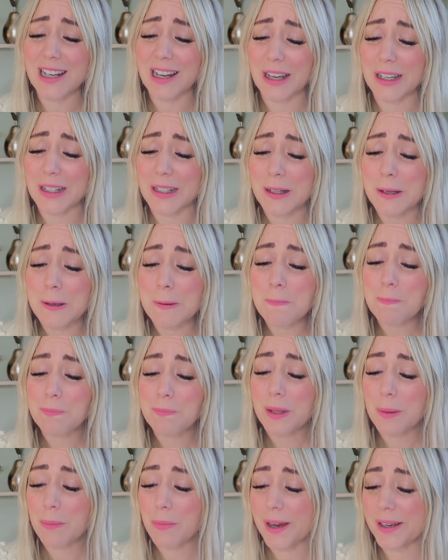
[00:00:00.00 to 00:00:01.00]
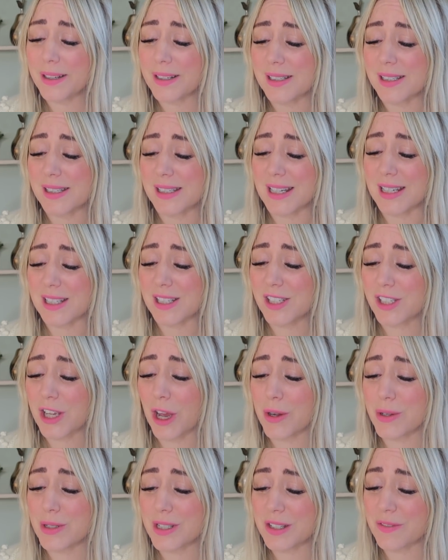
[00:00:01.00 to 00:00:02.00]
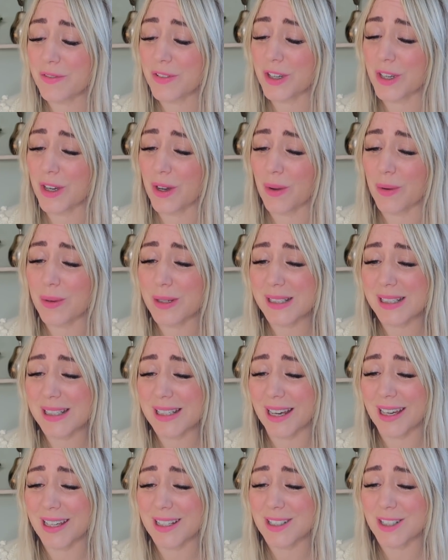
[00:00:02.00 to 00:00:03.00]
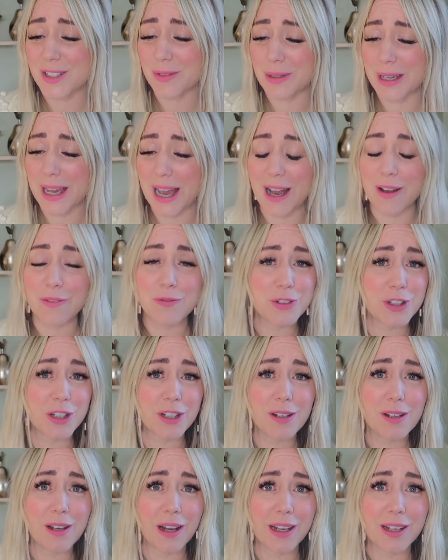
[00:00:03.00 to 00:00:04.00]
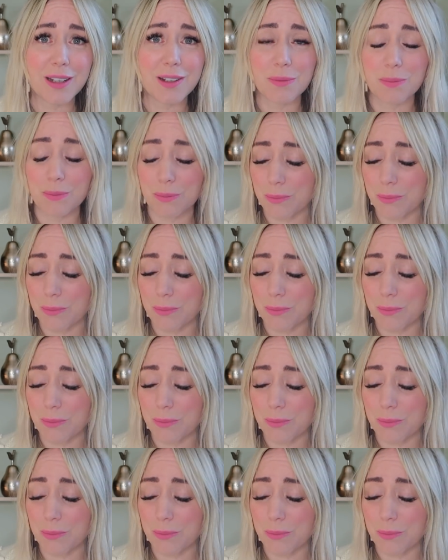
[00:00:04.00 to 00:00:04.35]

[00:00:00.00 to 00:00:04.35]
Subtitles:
Like, pregnancy is so difficult. It's like, do we have to, like,